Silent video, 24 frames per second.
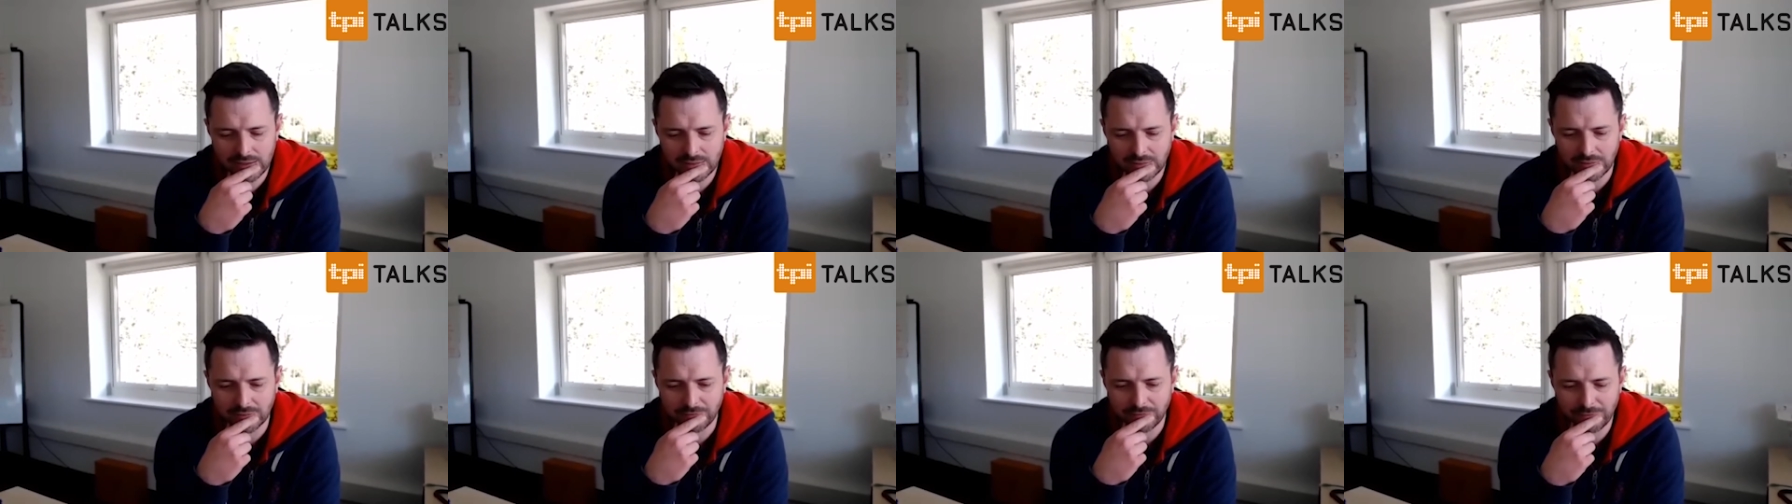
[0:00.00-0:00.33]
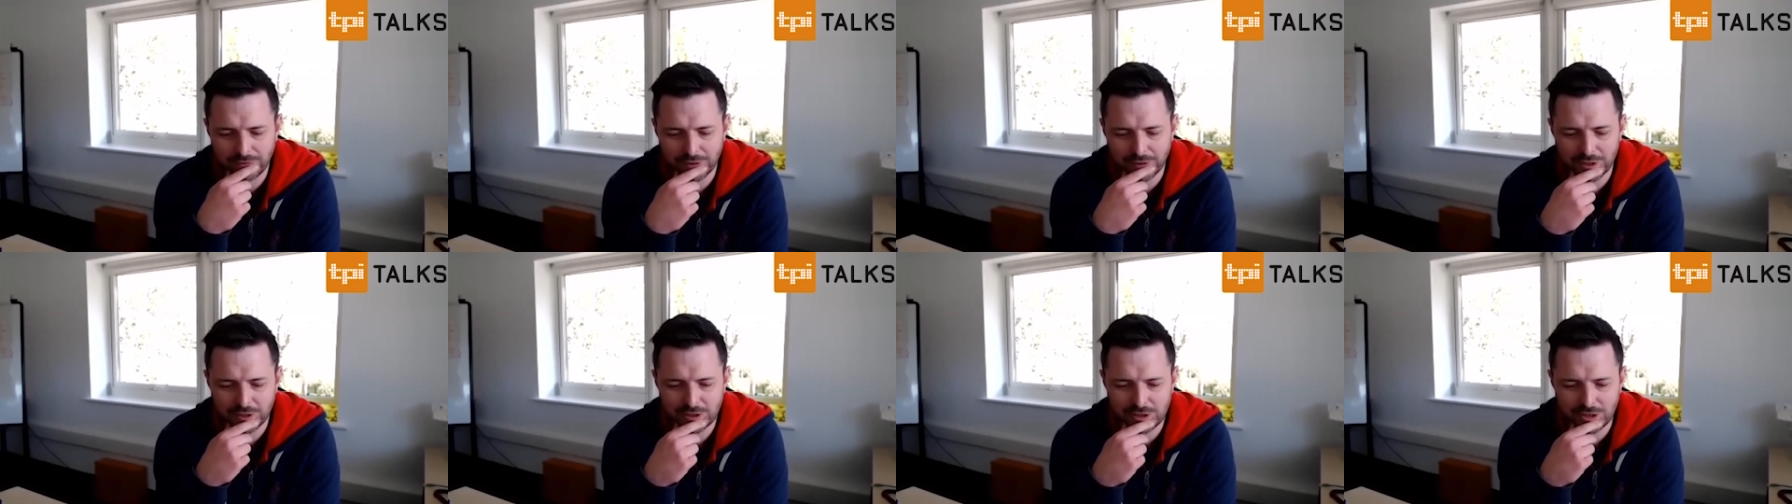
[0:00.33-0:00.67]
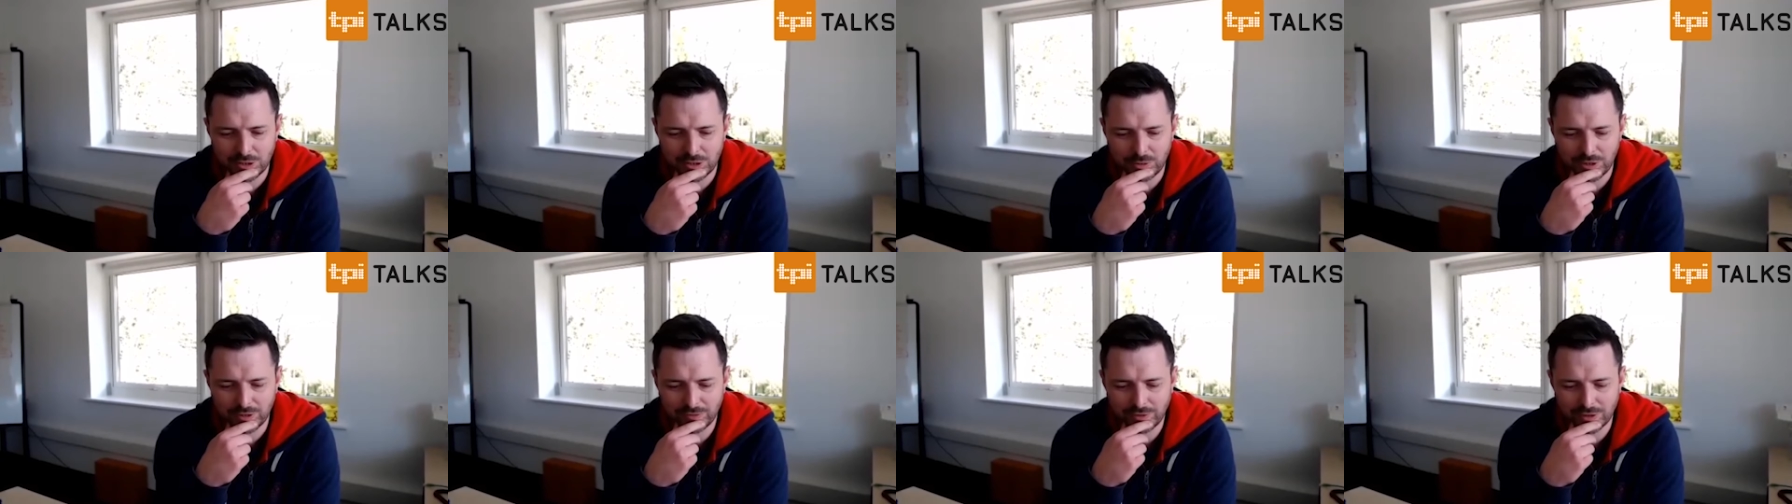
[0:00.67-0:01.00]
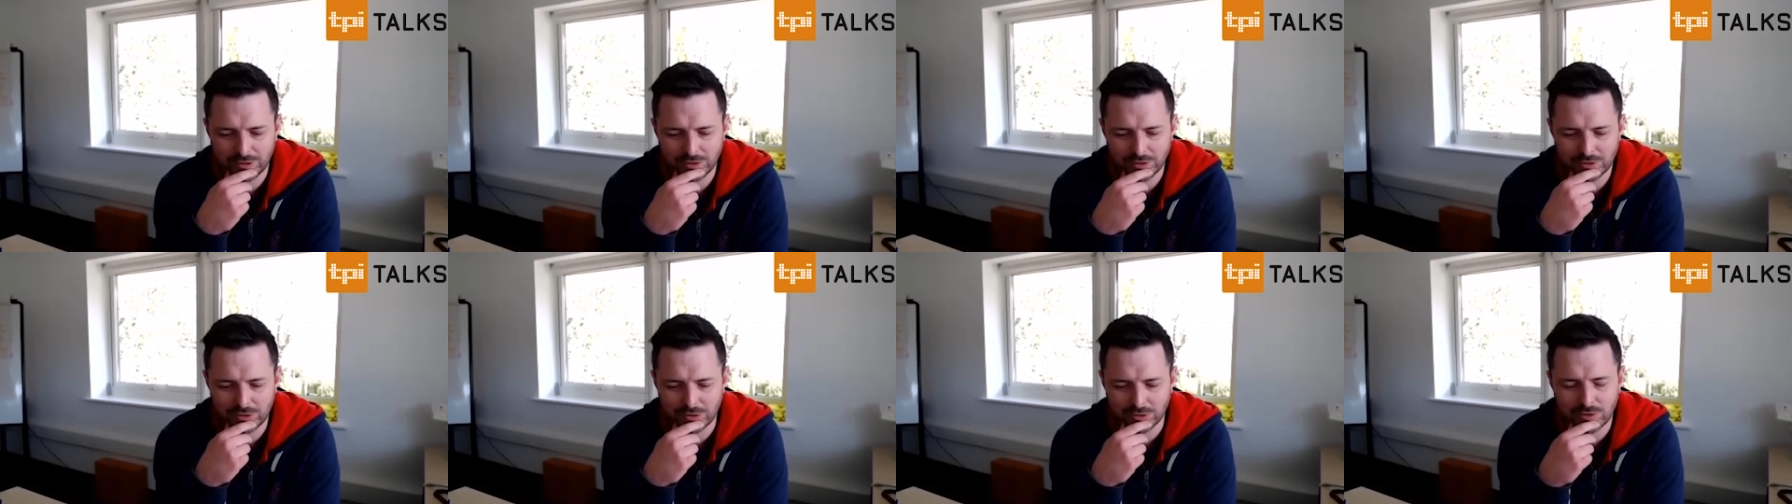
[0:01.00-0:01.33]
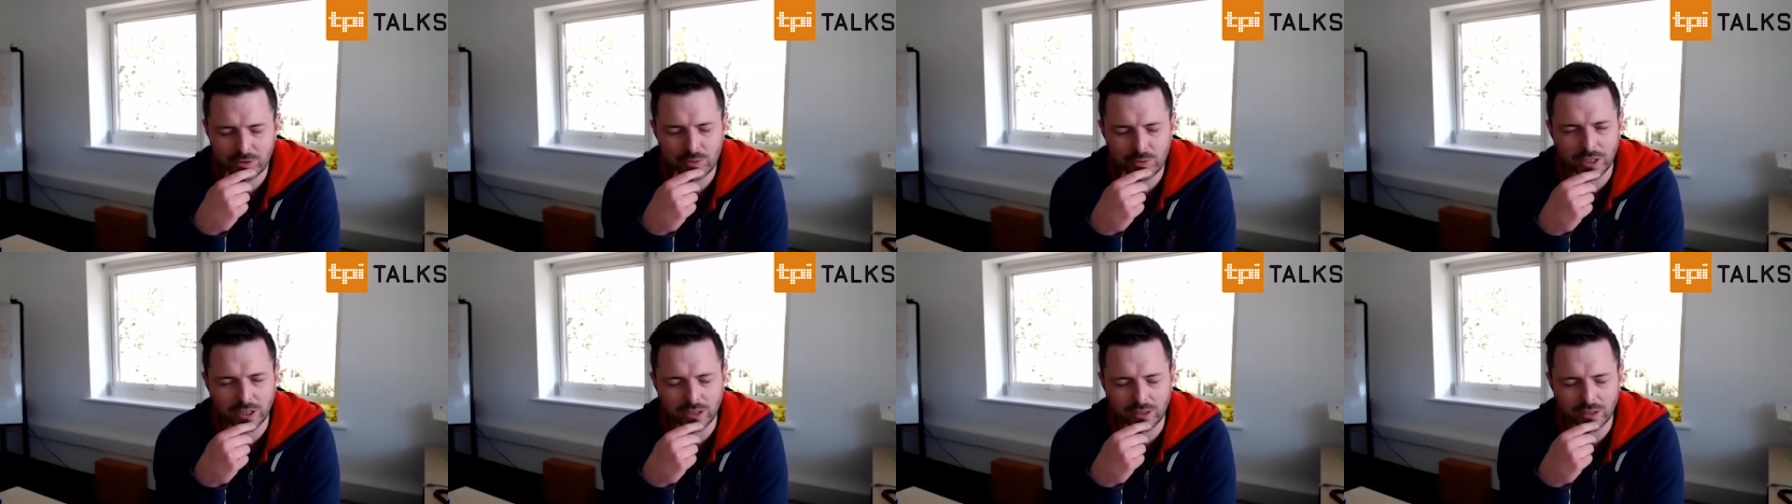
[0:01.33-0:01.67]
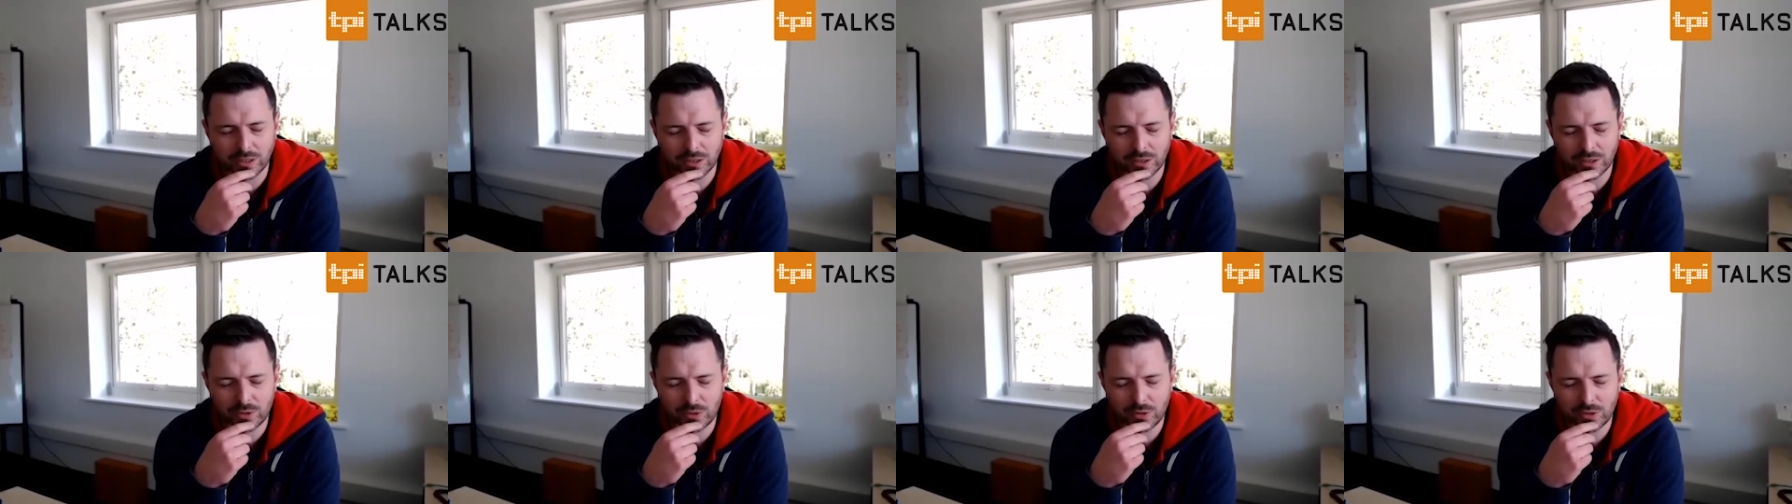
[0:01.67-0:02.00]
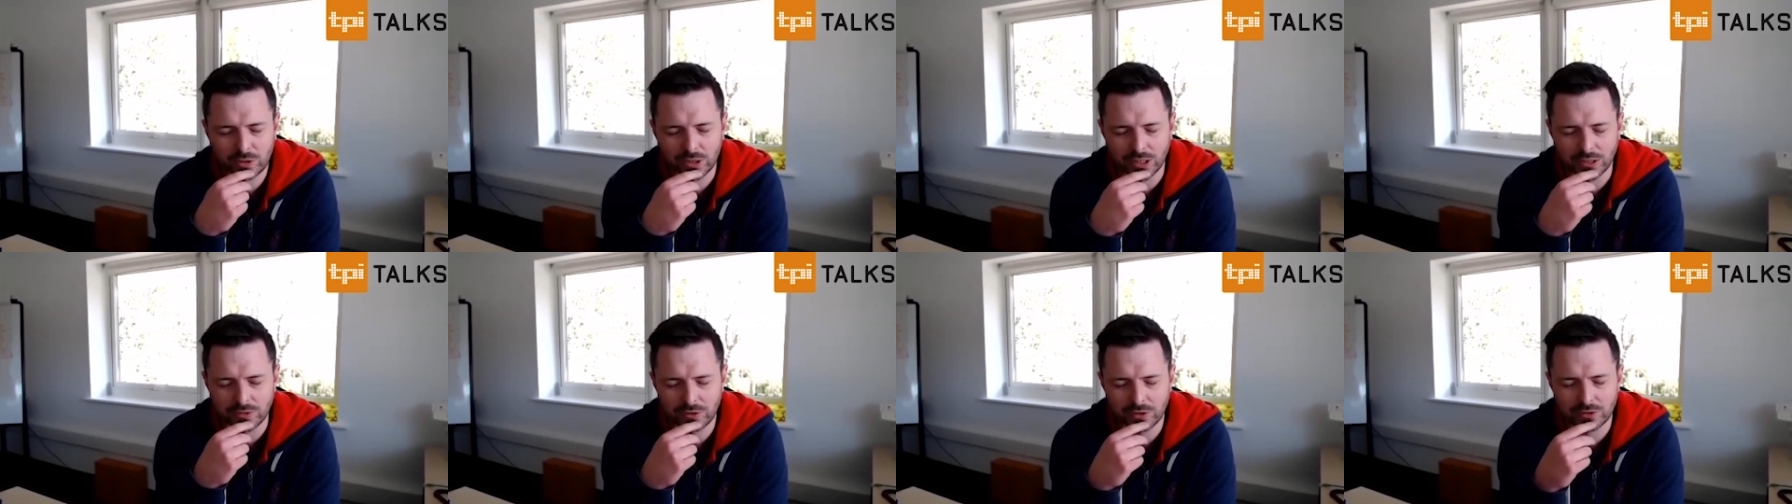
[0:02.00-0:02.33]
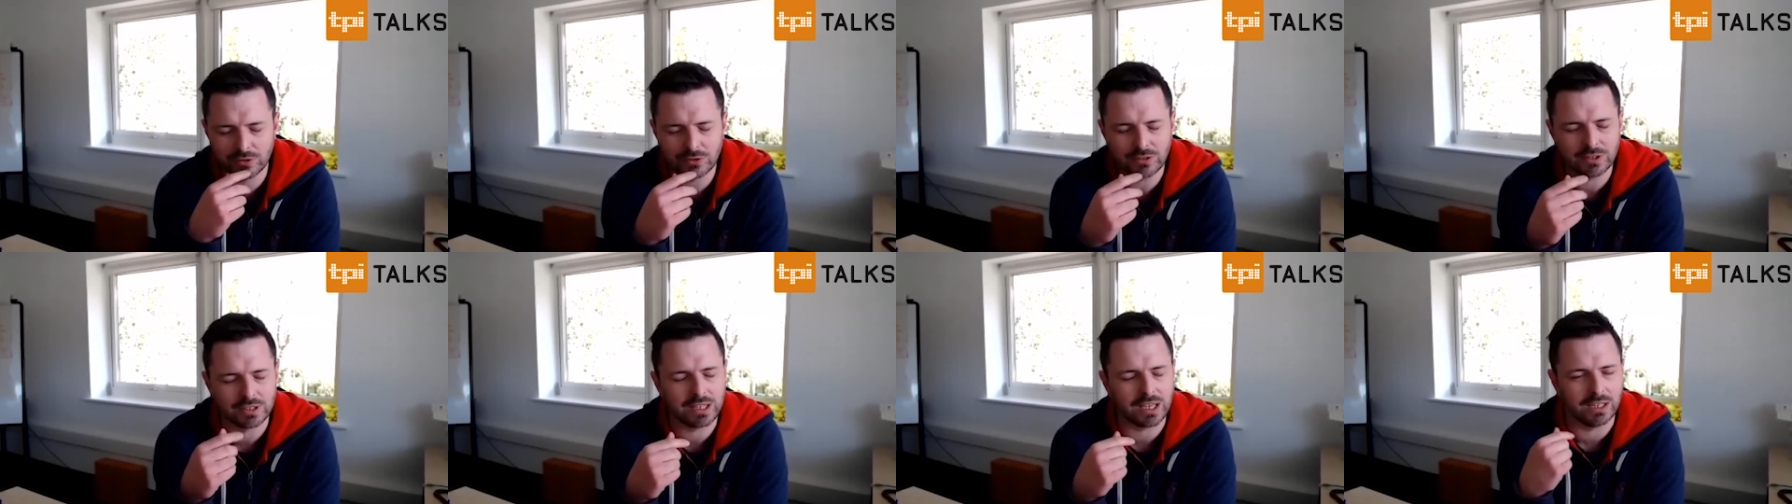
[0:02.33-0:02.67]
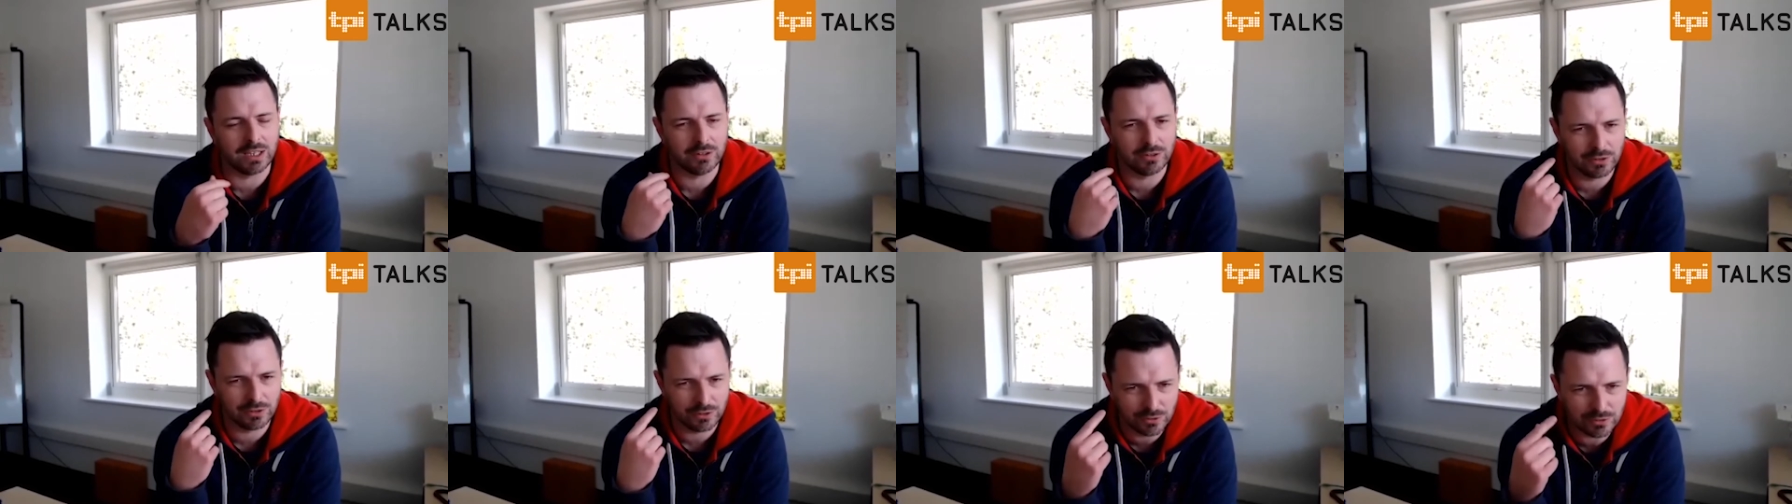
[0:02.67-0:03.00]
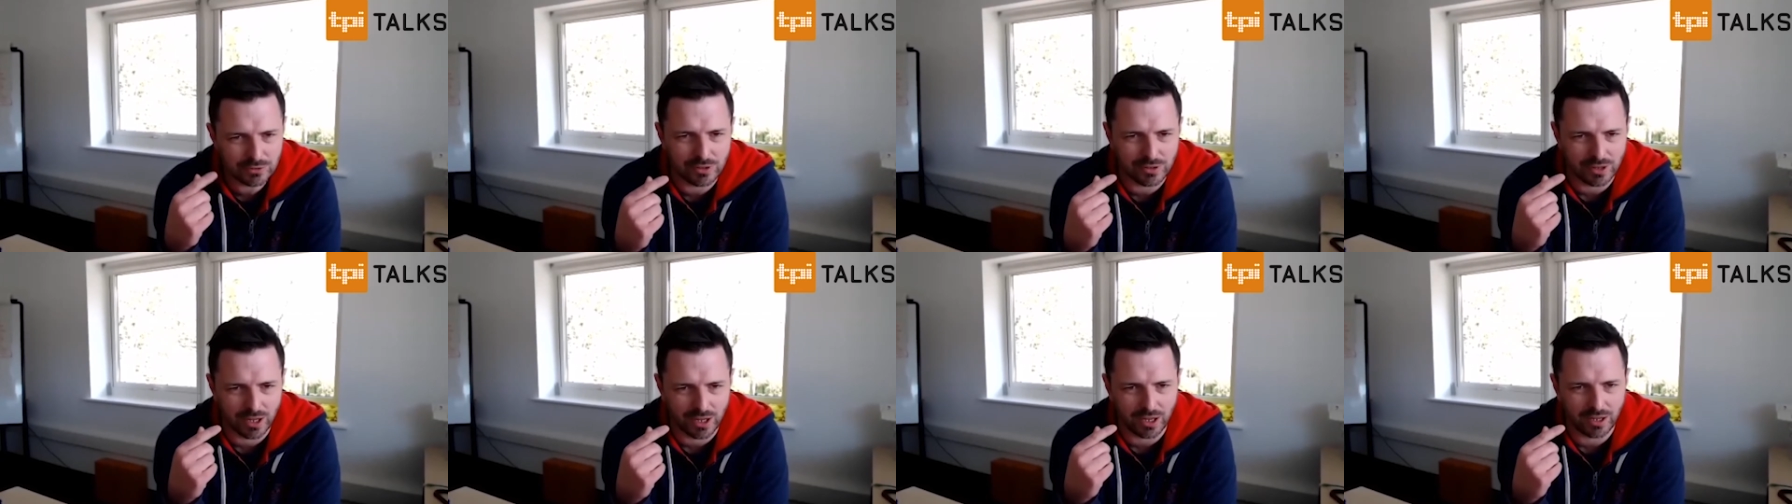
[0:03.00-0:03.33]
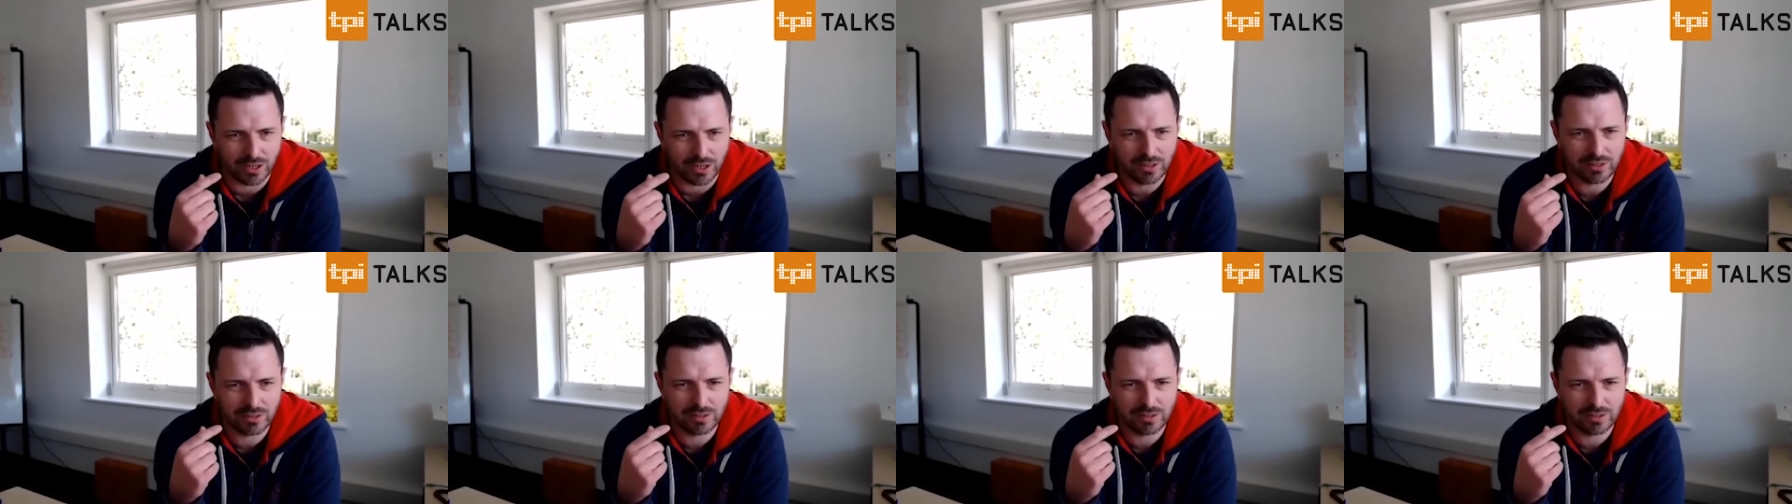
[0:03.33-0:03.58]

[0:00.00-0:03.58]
The first show often is just quite is used to getting used to that.